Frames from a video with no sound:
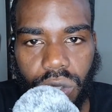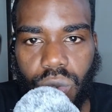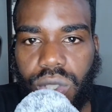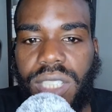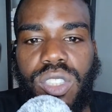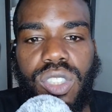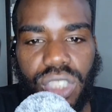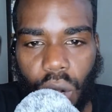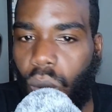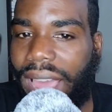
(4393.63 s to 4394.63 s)
you're just
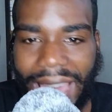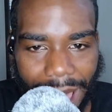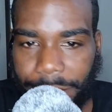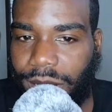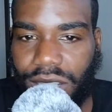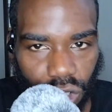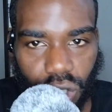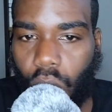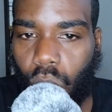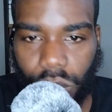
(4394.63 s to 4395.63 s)
so happy to
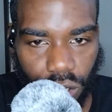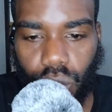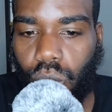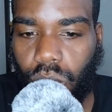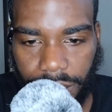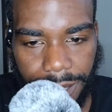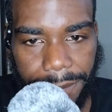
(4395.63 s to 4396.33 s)
go and do it.